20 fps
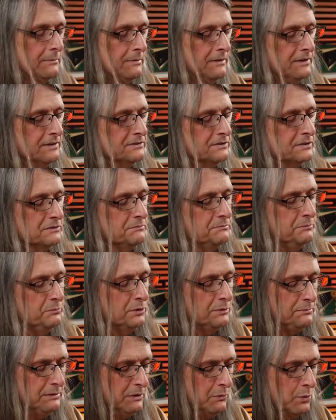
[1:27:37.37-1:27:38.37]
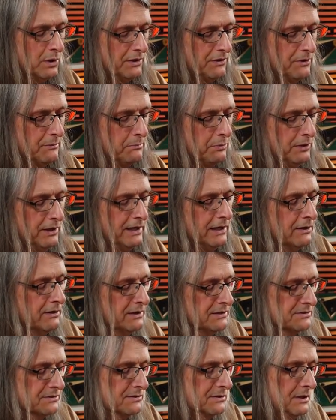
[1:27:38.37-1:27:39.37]
them, and this is, would be what the player
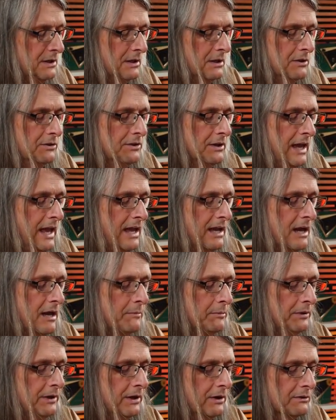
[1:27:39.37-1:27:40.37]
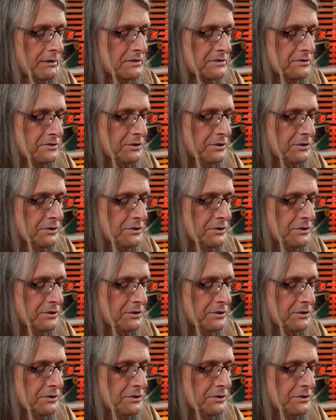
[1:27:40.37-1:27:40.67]
is, the AI player is